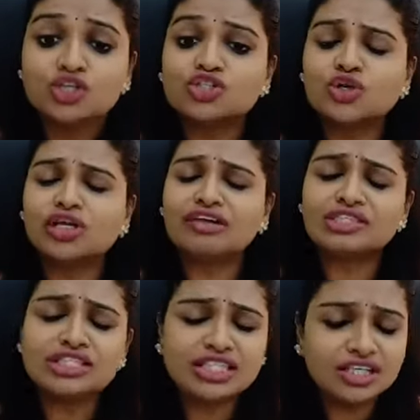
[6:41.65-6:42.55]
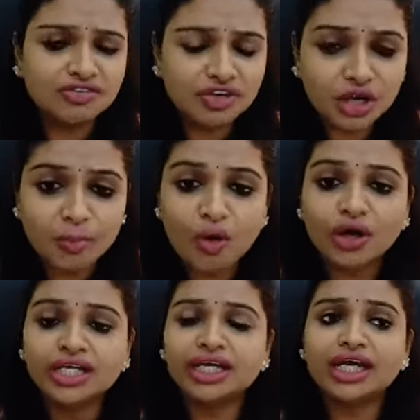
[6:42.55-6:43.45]
So you'll have severe
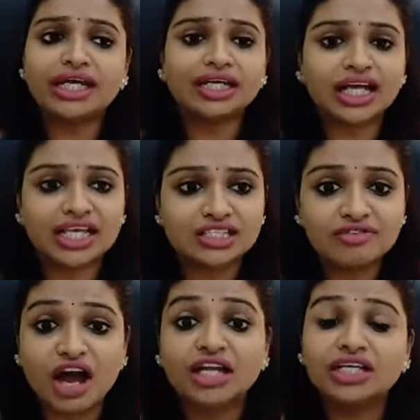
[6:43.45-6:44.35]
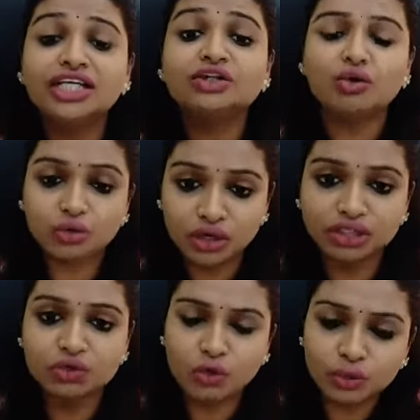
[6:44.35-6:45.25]
body ache, as if haddi
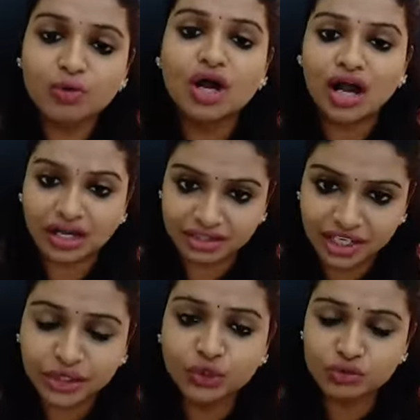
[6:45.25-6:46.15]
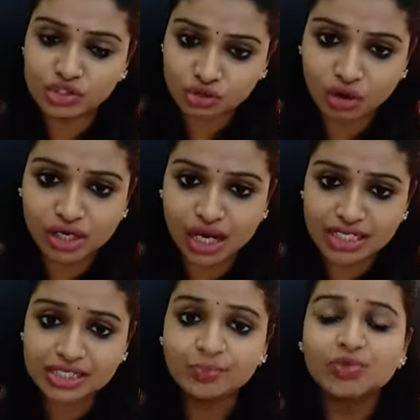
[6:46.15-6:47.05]
tod bukhar dengue is called
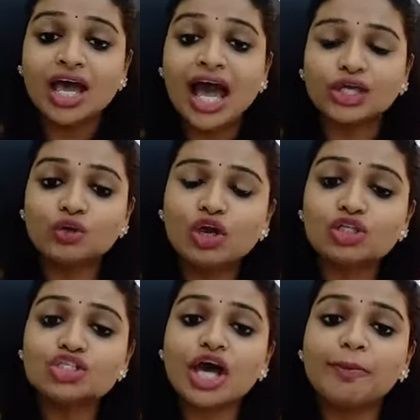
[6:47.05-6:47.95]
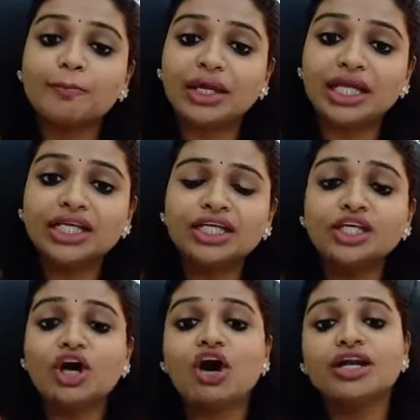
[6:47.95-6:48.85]
as. You'll also have pain in
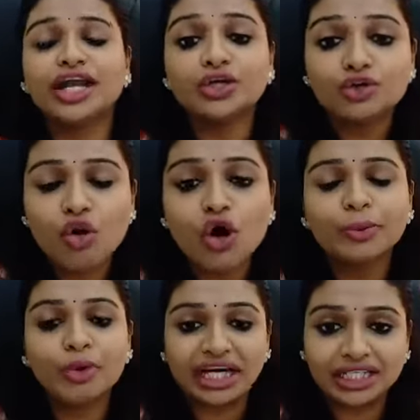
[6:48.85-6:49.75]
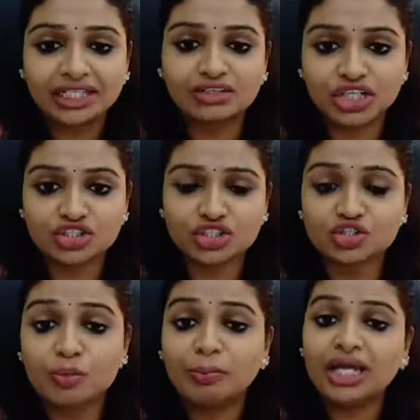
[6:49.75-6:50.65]
your retroorbital region.
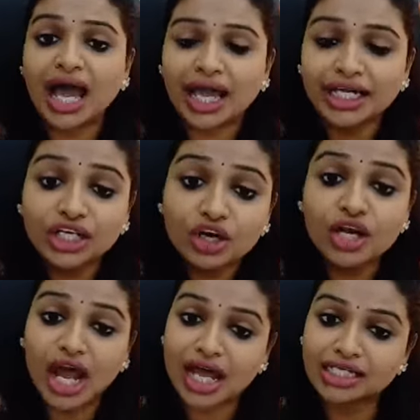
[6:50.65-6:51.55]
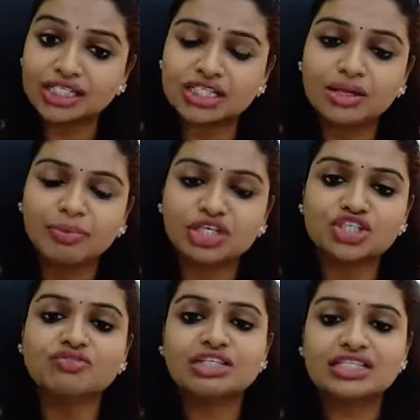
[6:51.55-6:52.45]
So behind your eyes, the
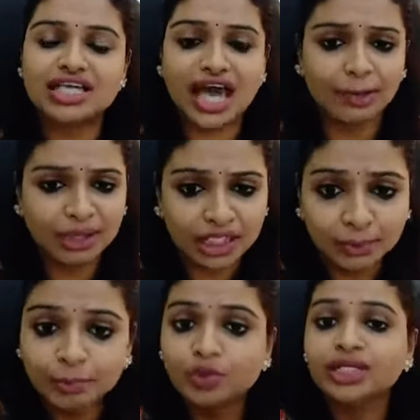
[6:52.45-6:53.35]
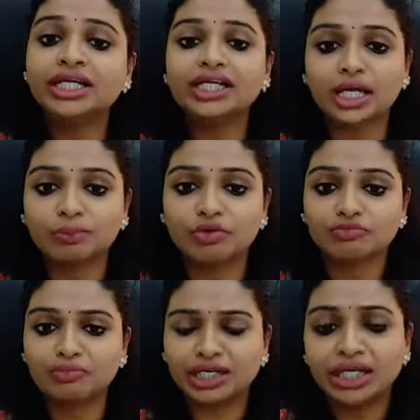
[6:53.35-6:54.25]
patient will say, I'm getting pulling type
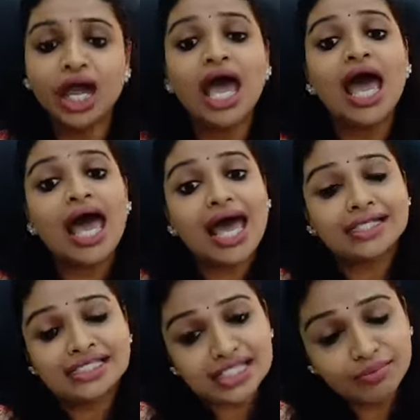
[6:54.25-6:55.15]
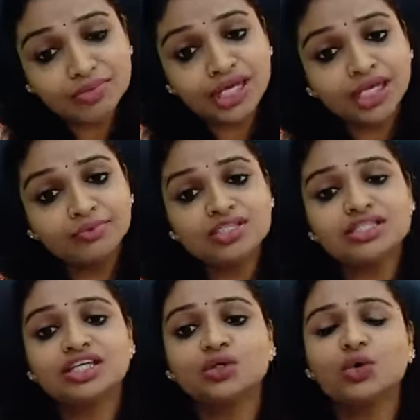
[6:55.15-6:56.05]
of pain. And
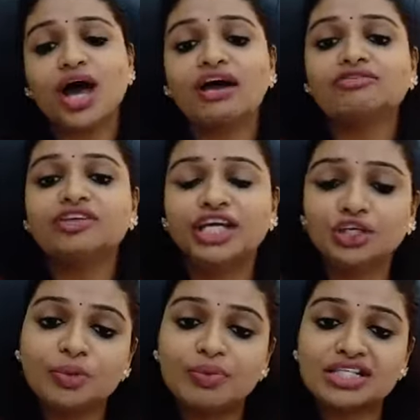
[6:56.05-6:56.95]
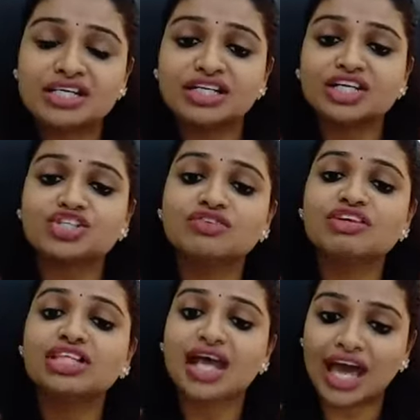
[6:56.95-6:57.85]
sometimes you have dengue presentation
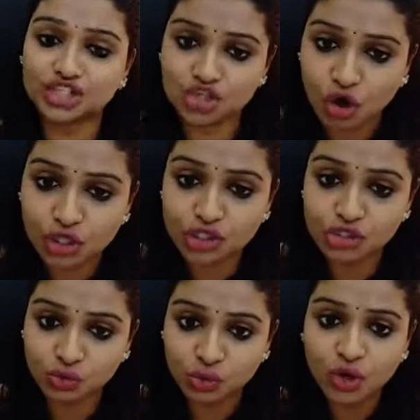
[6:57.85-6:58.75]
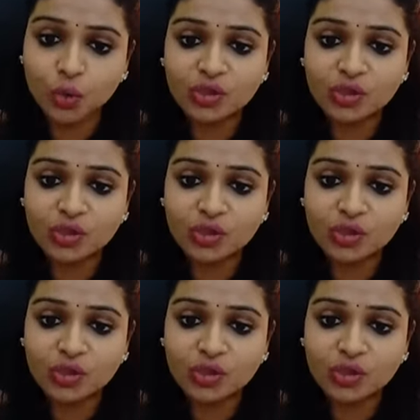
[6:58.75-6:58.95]
with rash also.